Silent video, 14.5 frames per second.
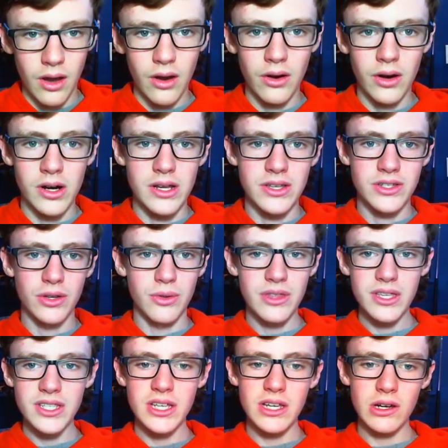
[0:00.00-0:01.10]
Alrighty, so
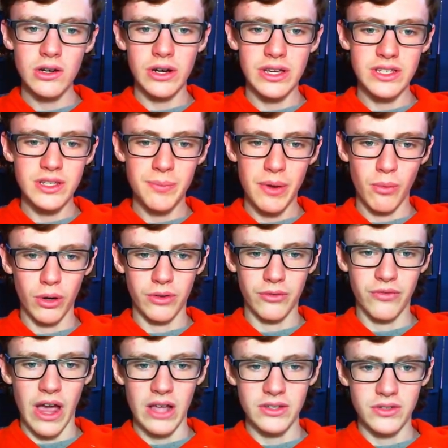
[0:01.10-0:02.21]
this here is a bit more
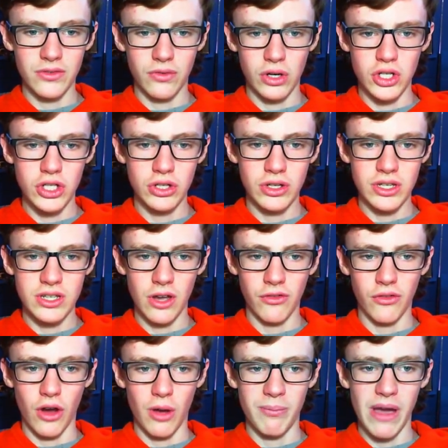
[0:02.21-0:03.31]
advanced version. You can see I've
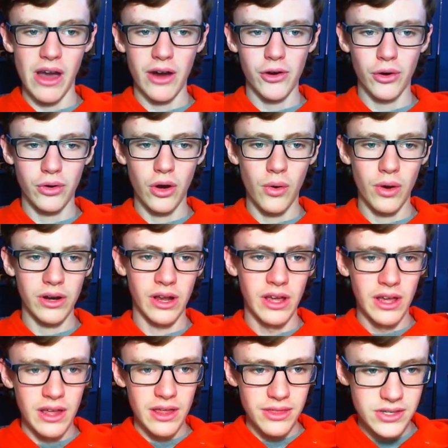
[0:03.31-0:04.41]
got background going.
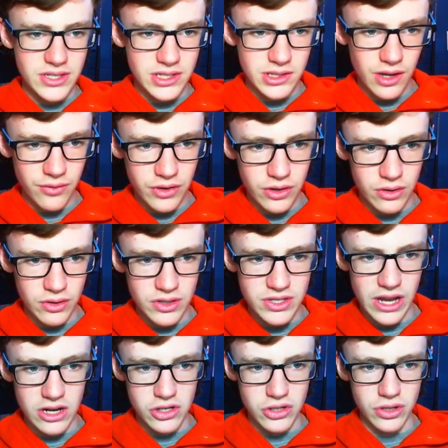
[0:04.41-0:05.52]
This stuff here is
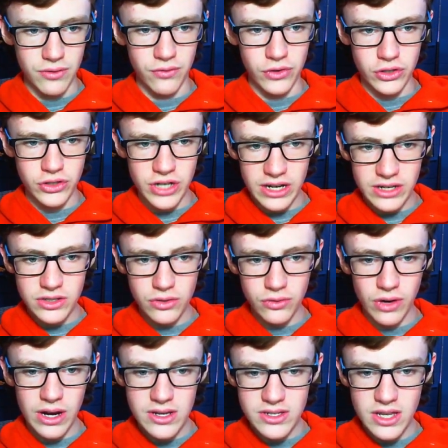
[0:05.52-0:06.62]
actually vertex
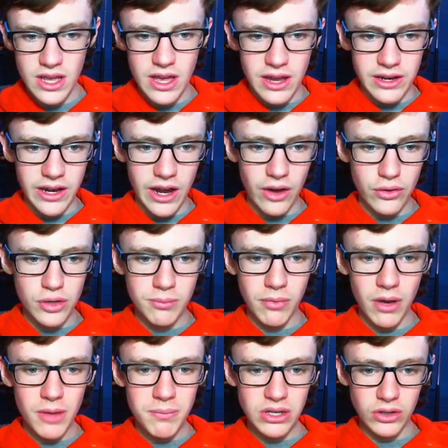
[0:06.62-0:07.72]
arrays. Now, you
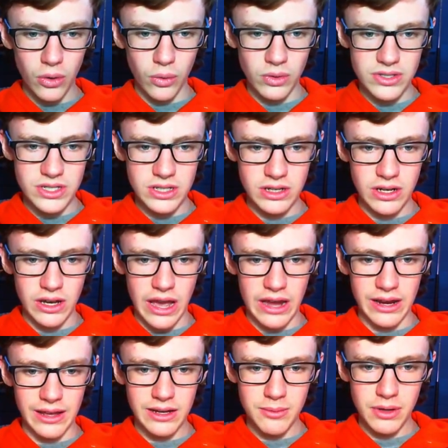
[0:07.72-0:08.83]
might be noticing
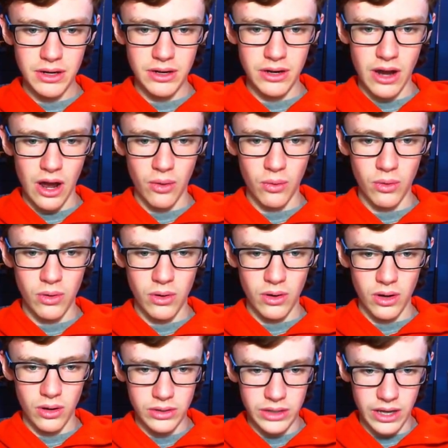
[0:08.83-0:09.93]
at any minute now,
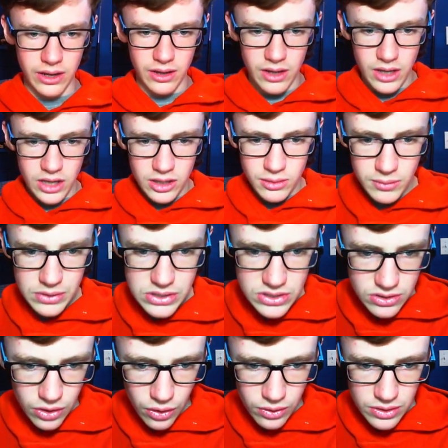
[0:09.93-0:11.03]
okay, you might be
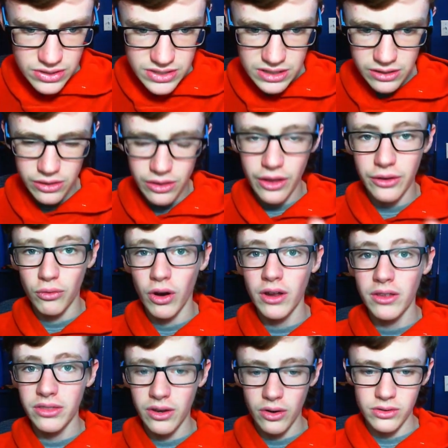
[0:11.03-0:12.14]
noticing, like,
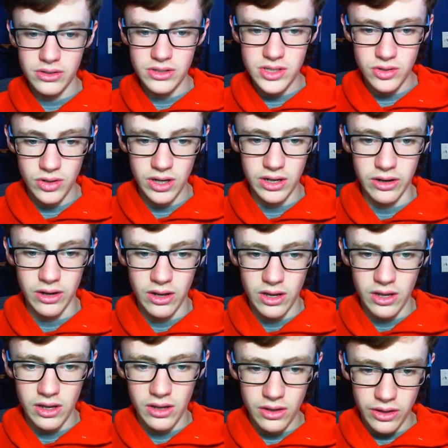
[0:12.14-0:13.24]
right there on the screen,
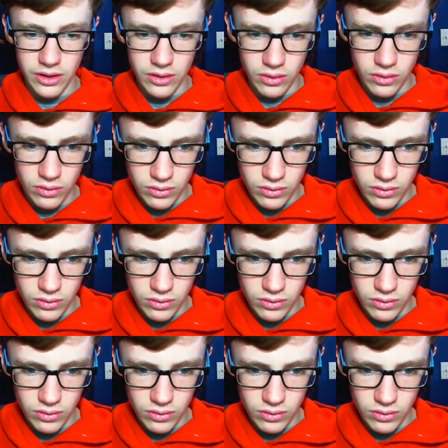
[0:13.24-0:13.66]
like,